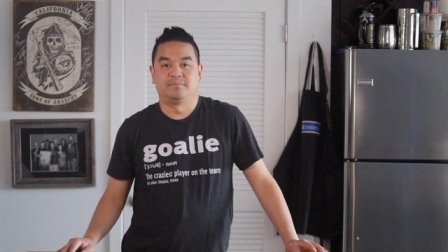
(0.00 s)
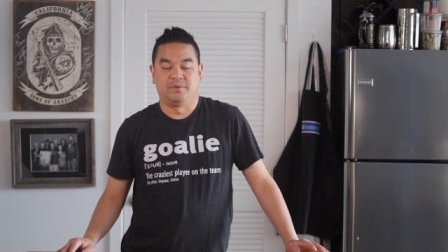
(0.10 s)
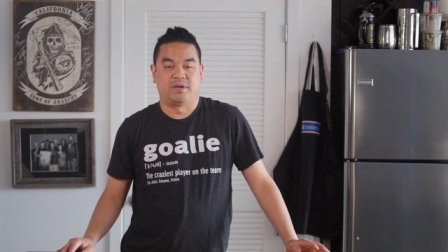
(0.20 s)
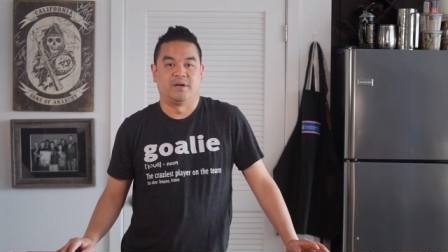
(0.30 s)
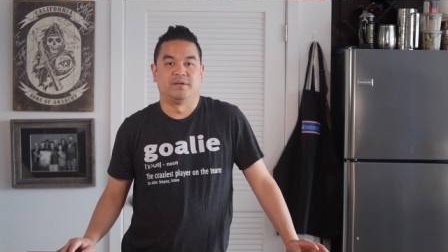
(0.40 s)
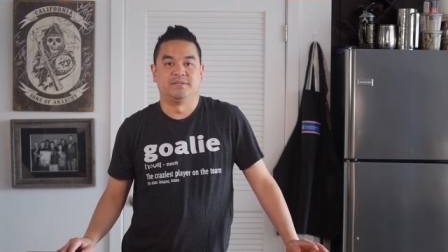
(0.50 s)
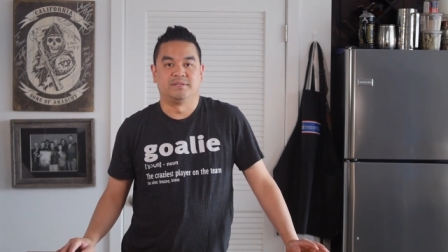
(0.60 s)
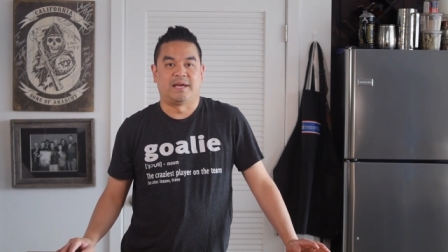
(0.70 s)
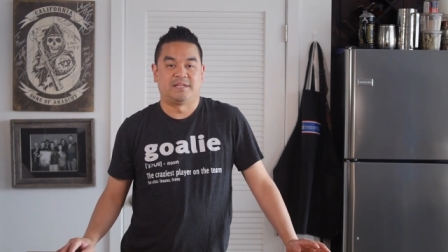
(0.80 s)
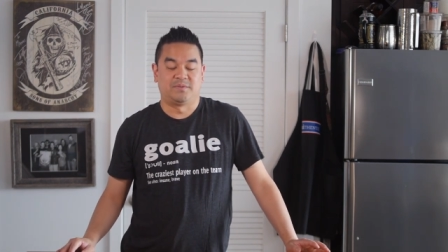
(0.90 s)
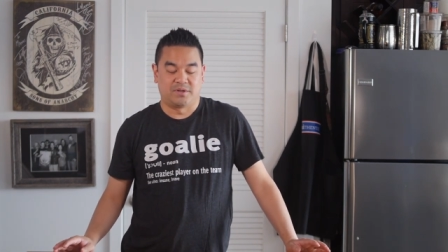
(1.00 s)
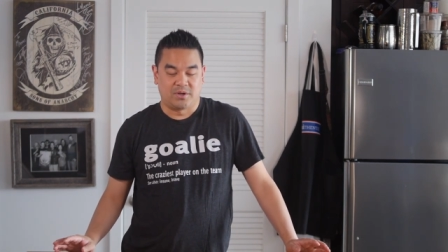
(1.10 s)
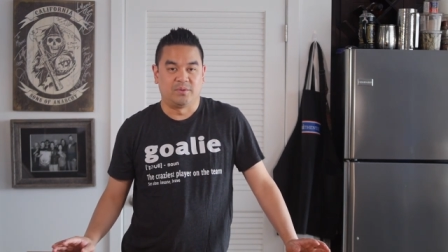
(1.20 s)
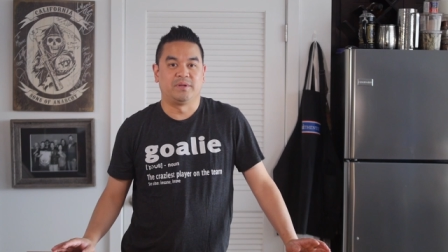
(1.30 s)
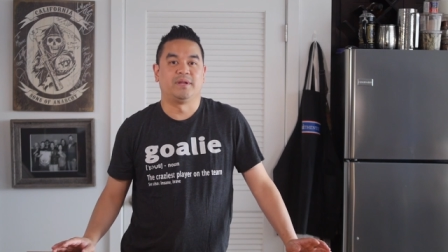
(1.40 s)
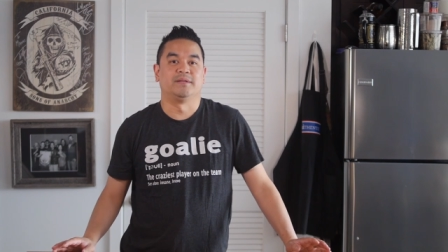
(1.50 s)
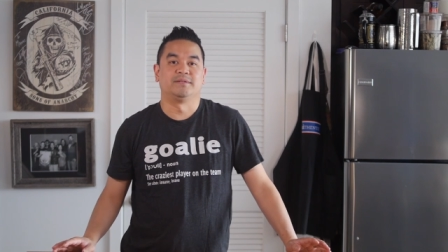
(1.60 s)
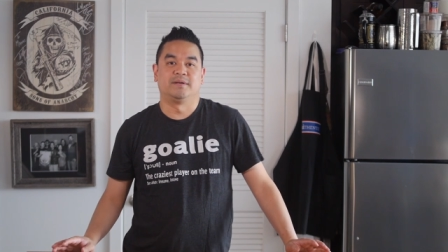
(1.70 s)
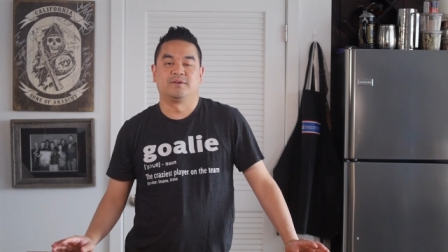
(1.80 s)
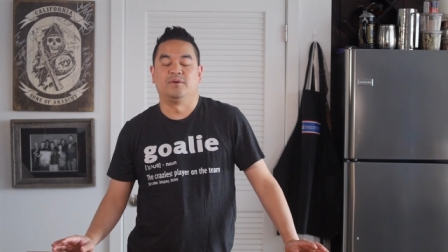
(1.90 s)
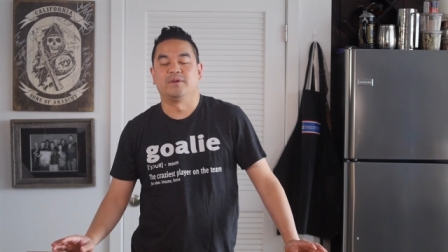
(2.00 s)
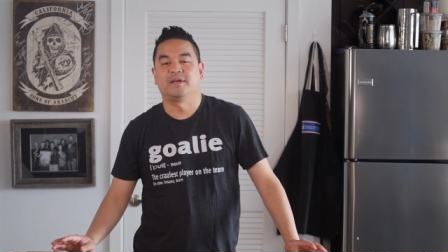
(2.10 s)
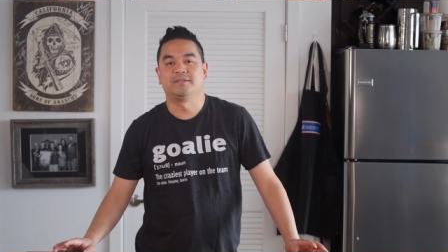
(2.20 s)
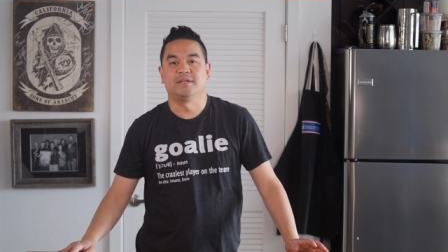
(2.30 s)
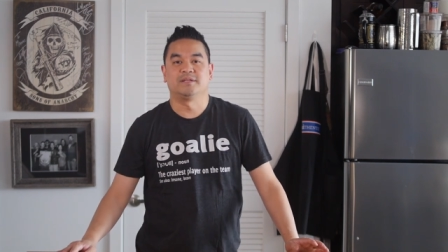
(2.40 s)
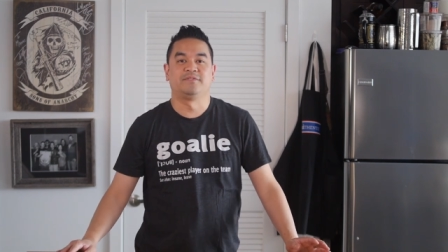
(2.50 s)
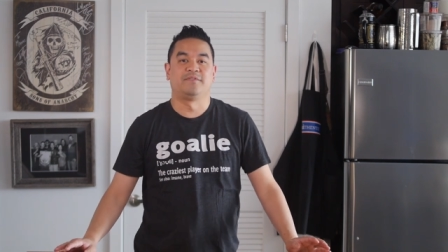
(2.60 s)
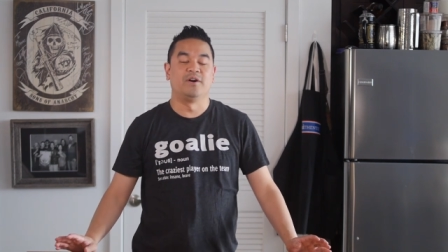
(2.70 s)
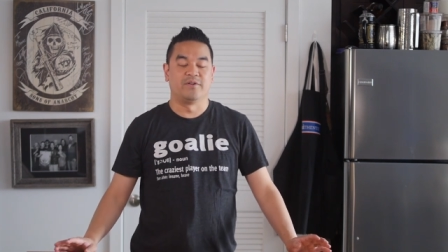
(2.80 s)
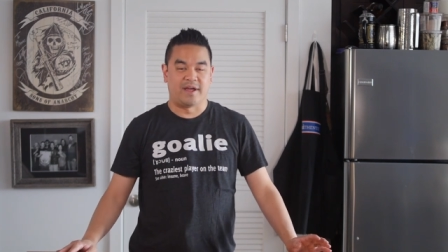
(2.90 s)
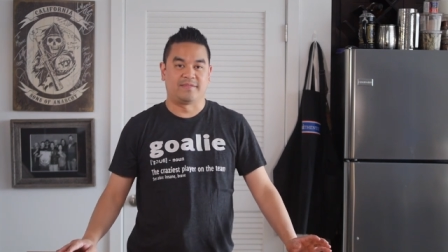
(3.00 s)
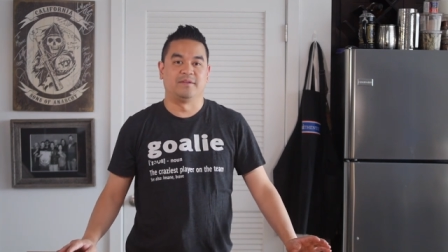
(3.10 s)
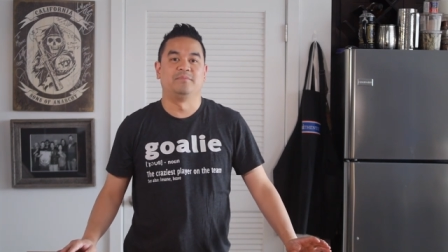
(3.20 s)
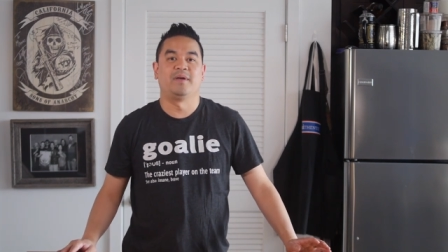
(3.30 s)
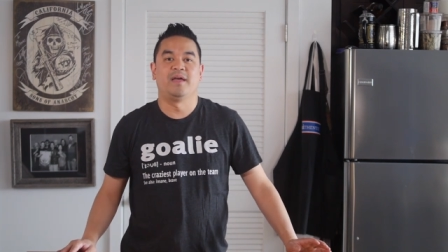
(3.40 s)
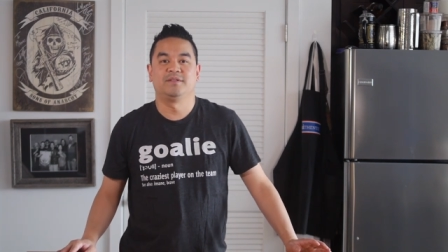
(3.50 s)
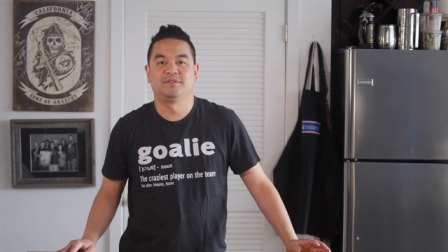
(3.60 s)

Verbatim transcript: Because that's what a goalie does. A goalie gets things thrown at them.